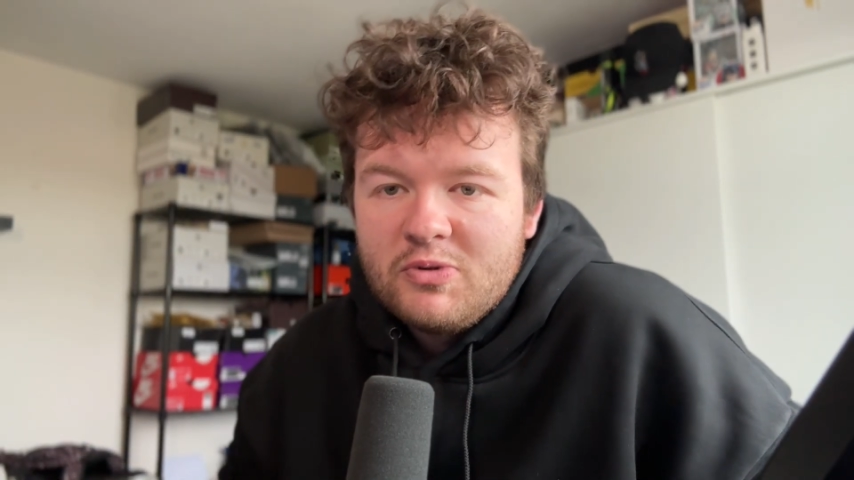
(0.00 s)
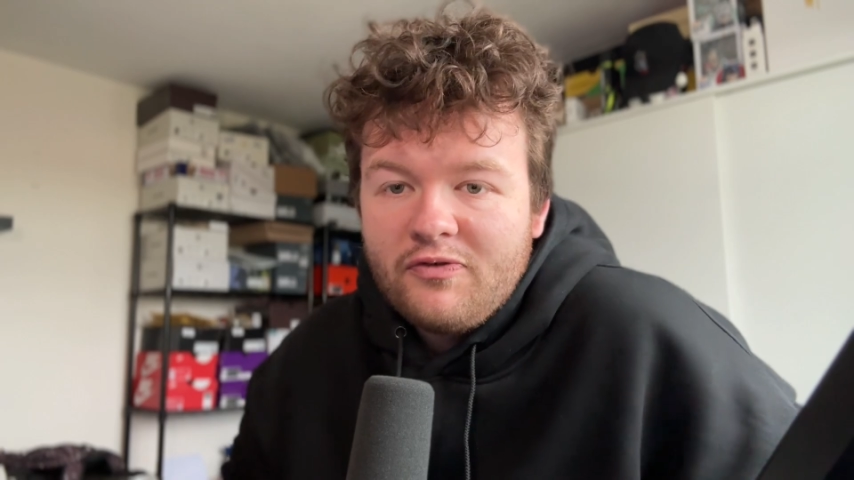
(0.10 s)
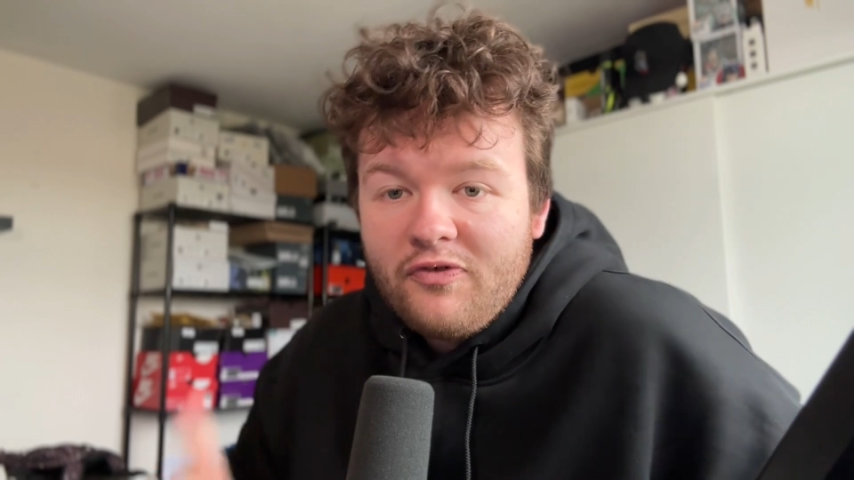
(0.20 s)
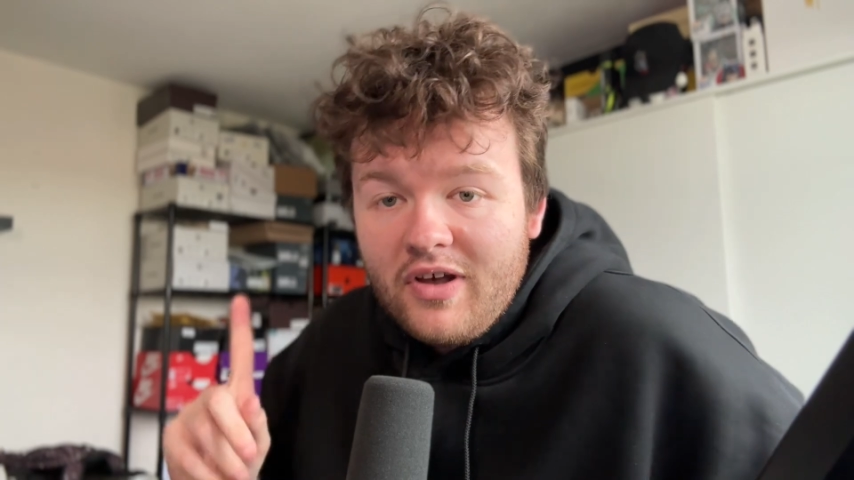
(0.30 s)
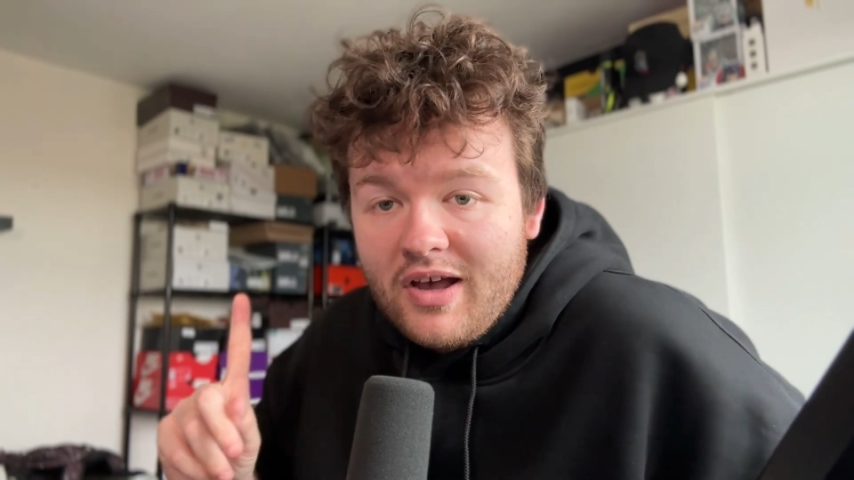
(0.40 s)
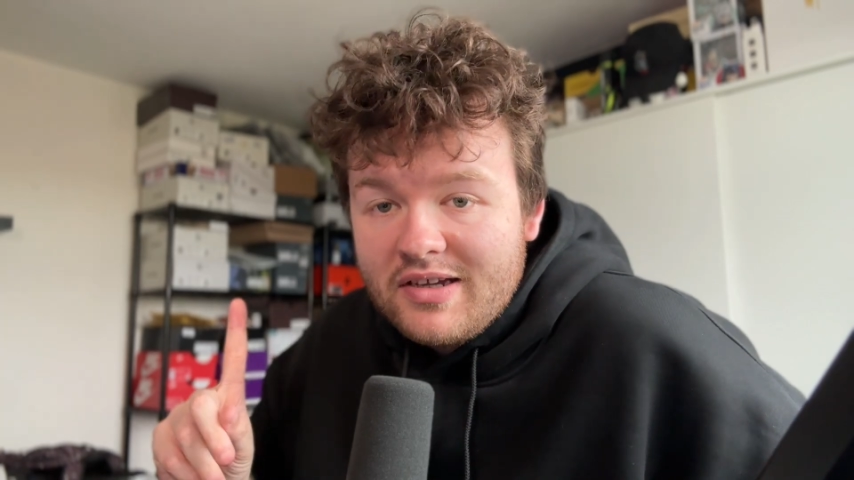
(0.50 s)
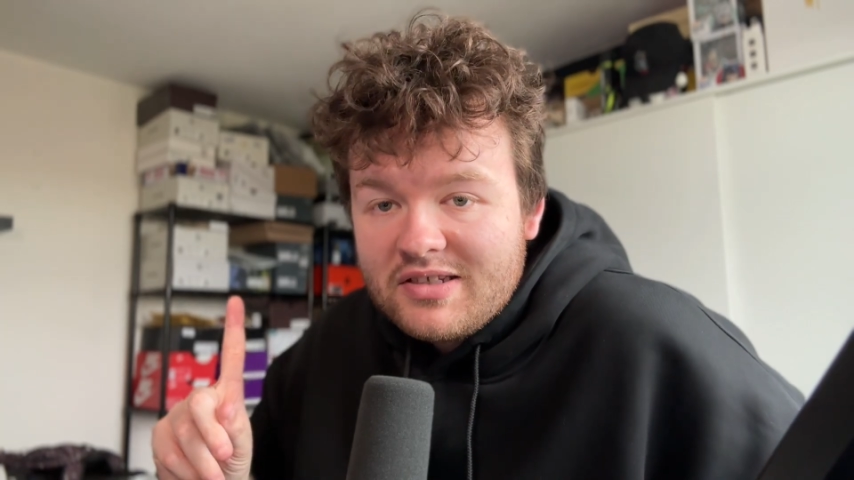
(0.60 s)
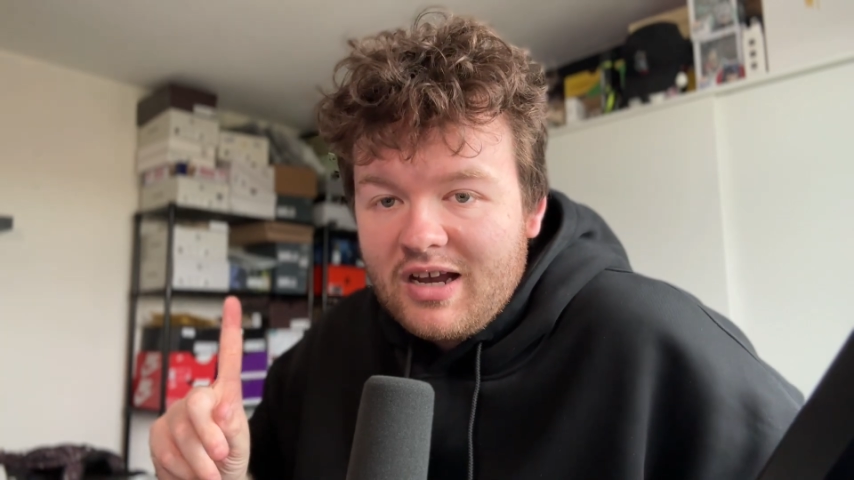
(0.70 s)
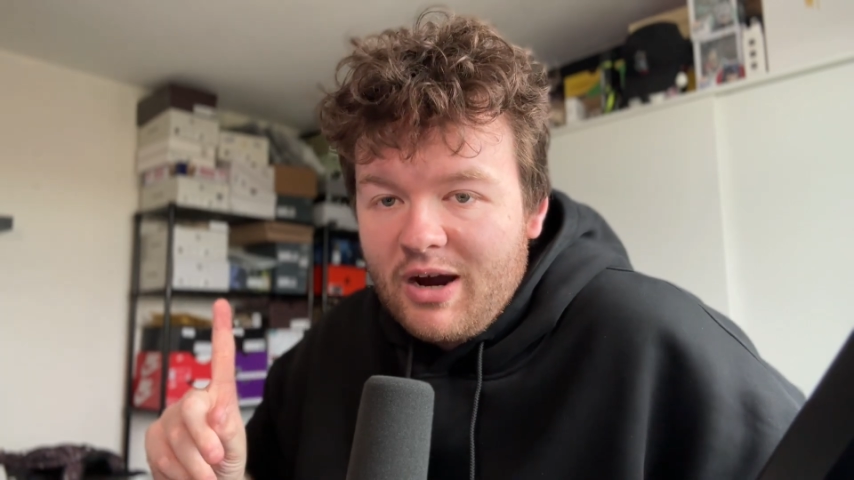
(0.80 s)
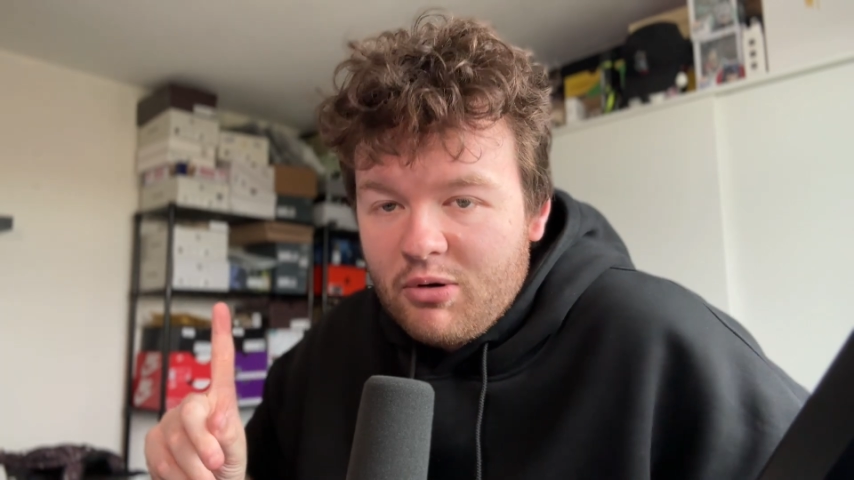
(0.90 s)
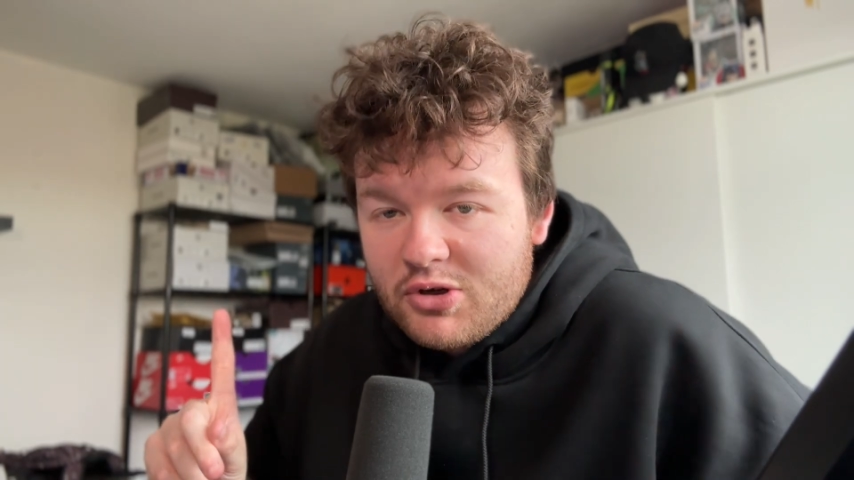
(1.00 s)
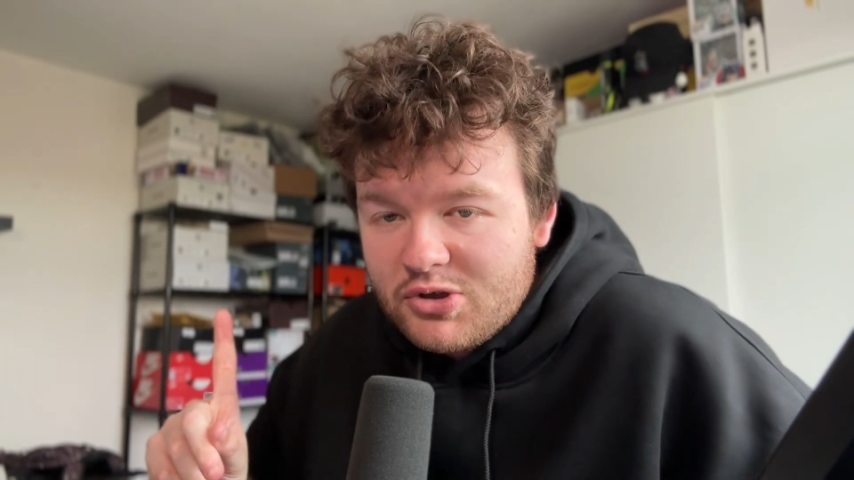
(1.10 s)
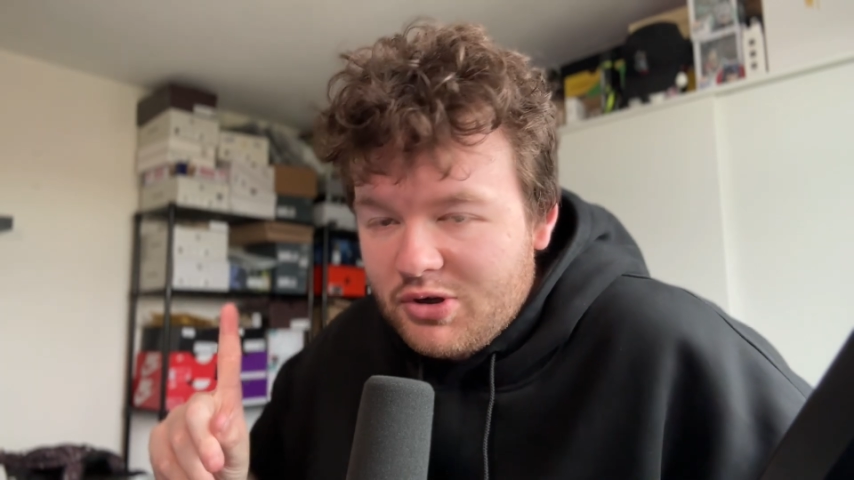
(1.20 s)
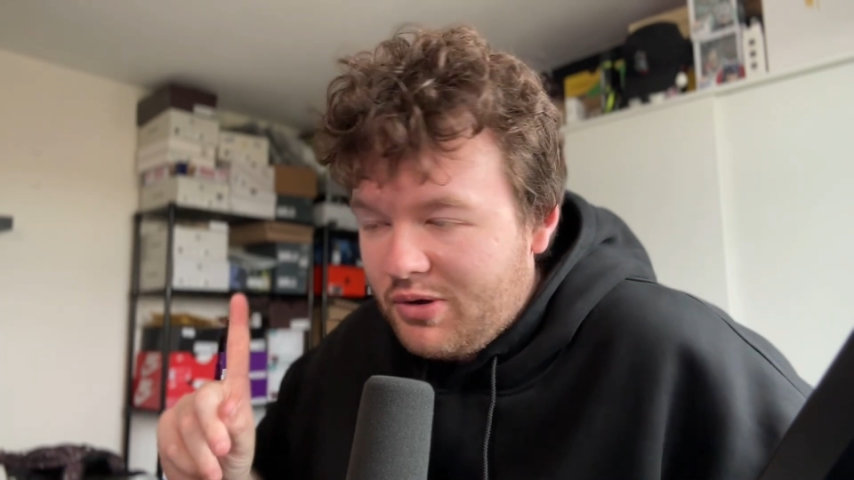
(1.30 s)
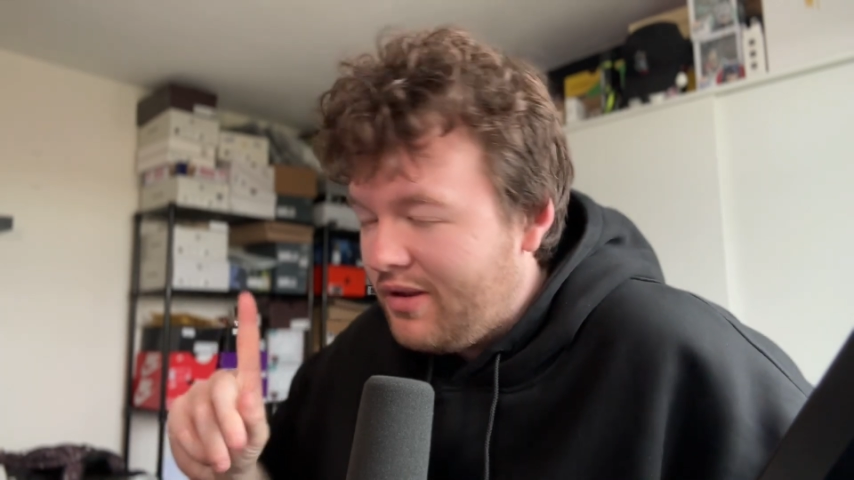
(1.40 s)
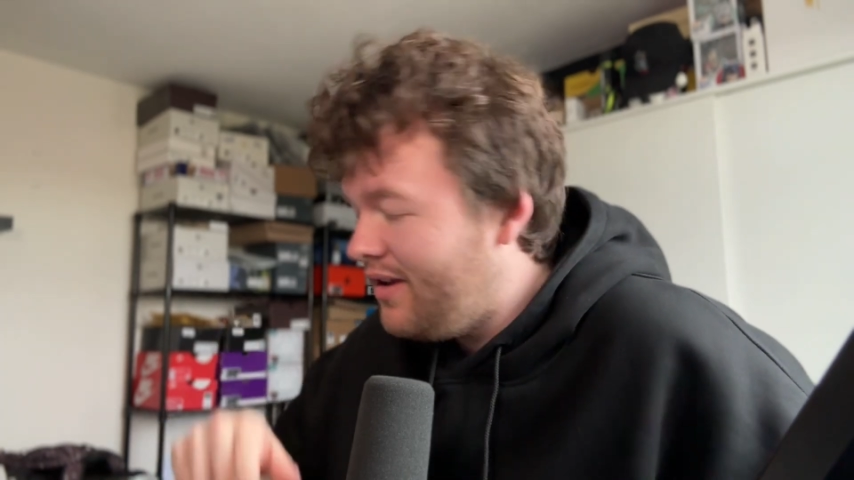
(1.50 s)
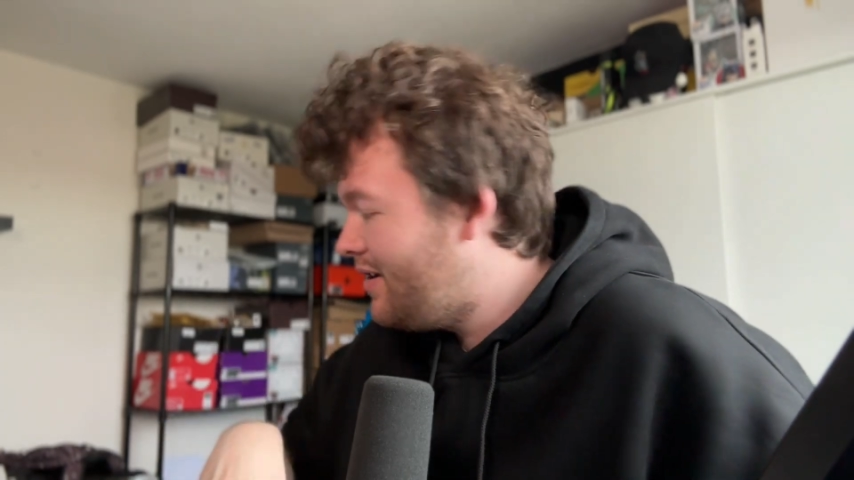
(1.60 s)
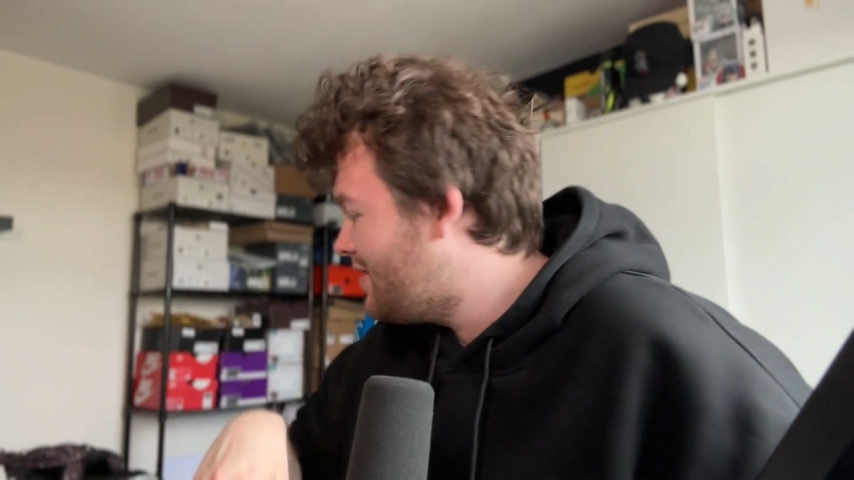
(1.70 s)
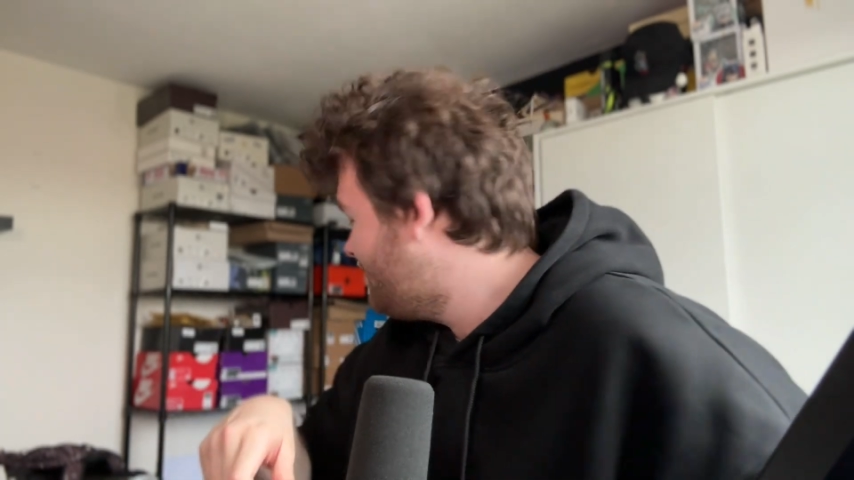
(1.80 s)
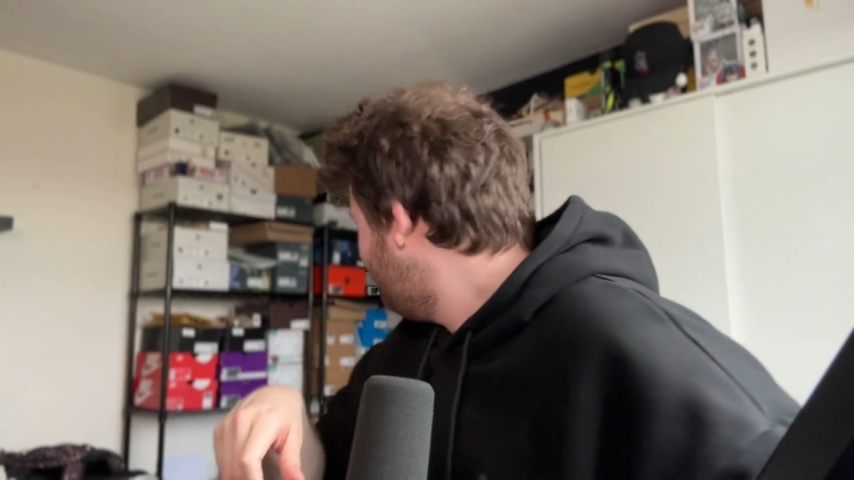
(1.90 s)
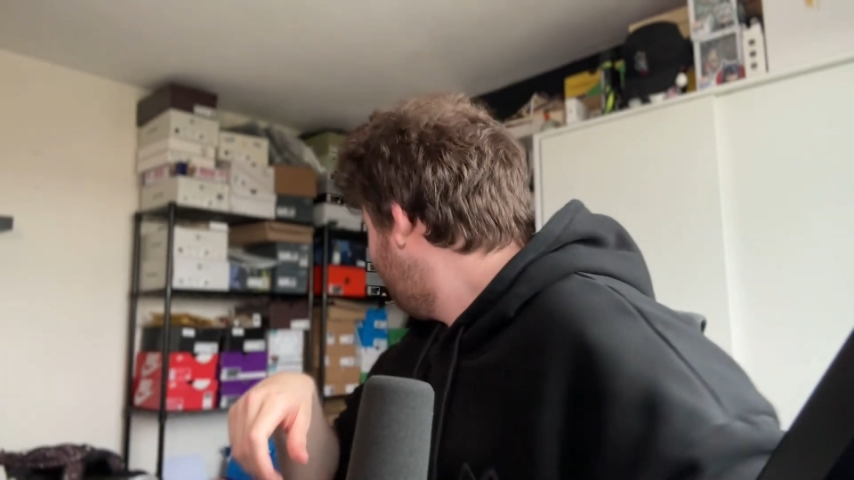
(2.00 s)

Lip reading: But first, I want to show you this.